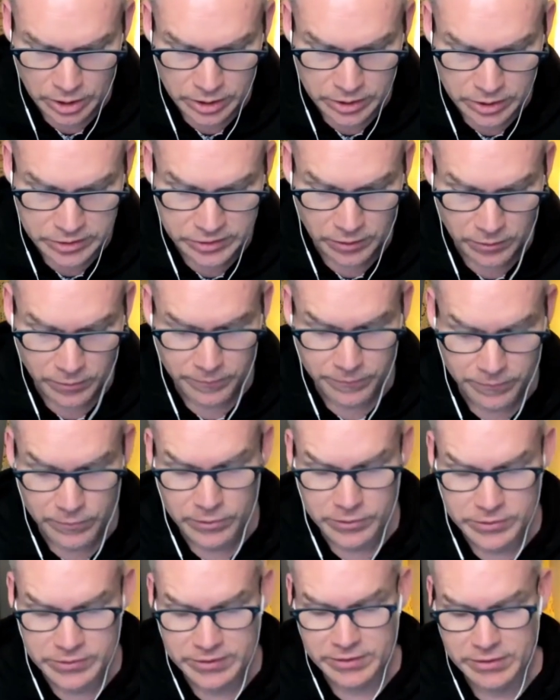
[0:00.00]
so
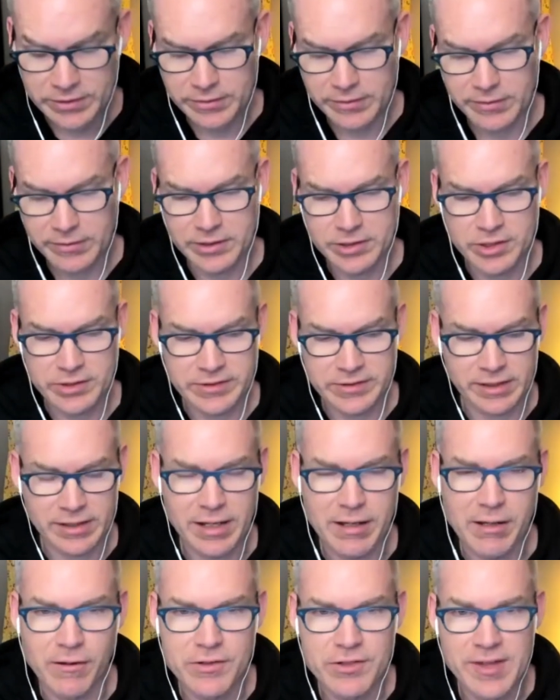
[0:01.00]
first let's just
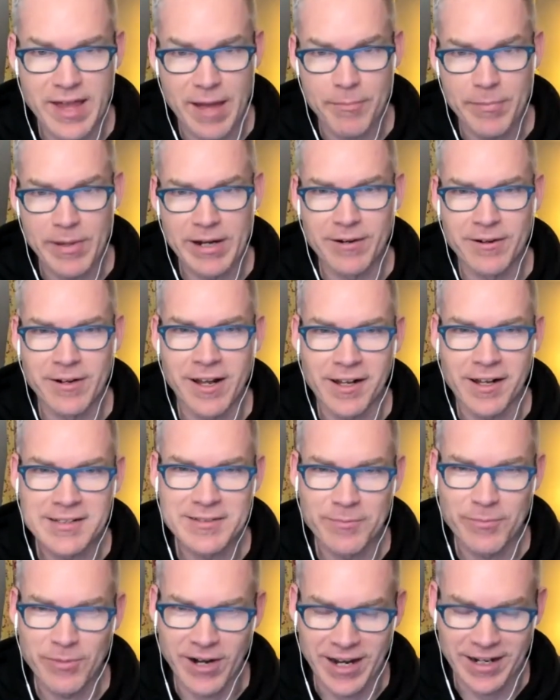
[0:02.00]
acknowledge that paradox
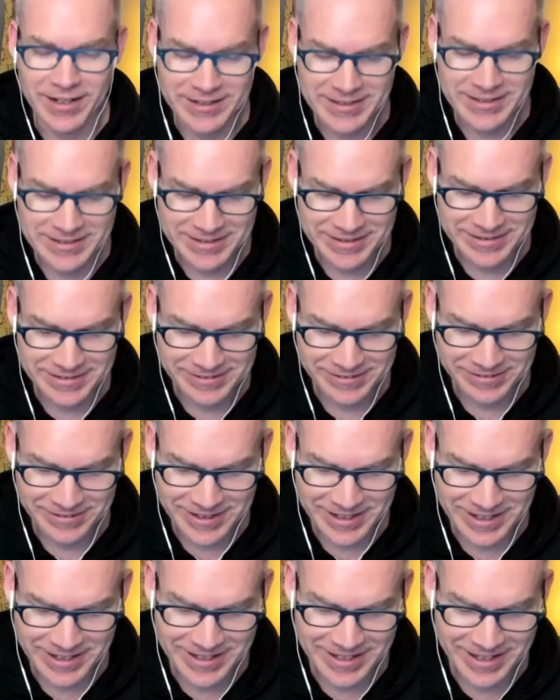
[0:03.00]
of practice
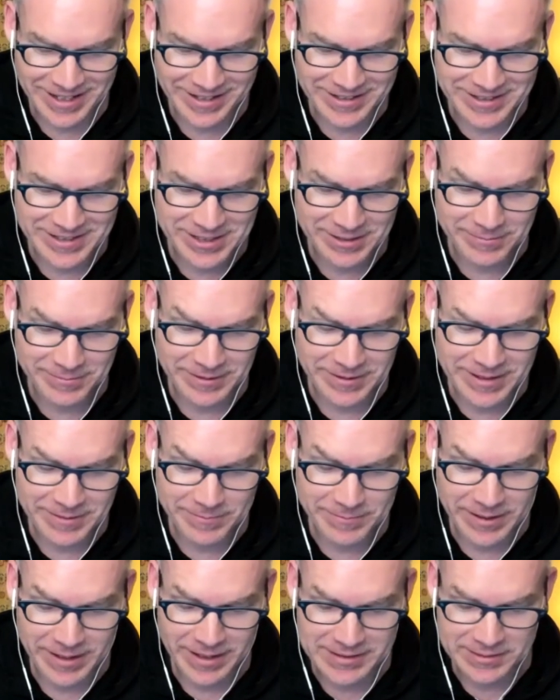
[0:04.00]
okay and jigme
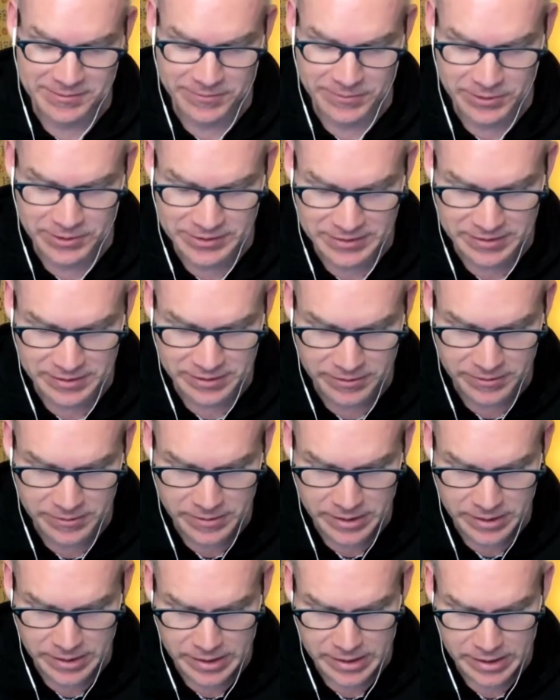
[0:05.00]
lingpa has a verse here
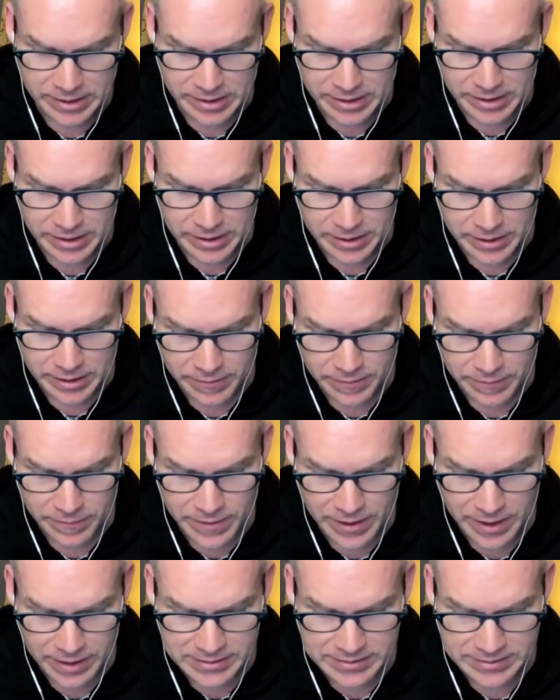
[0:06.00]

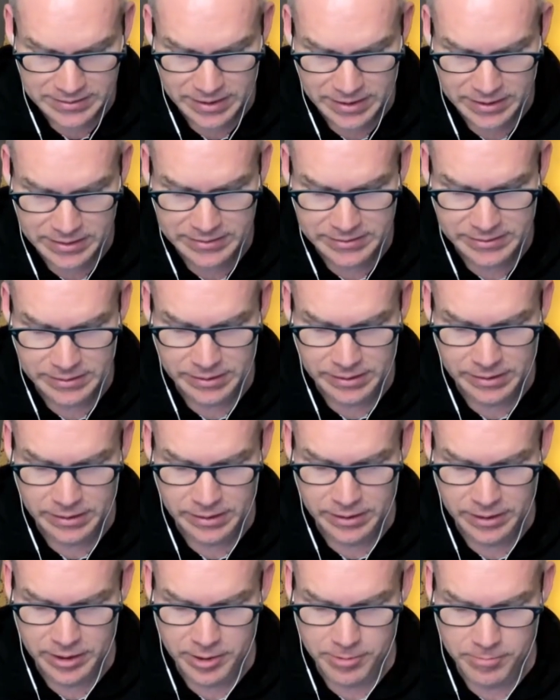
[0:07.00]
that says
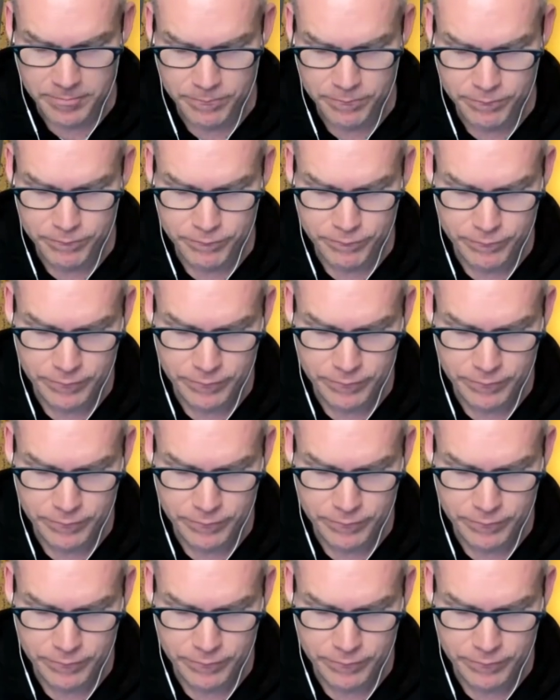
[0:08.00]
um,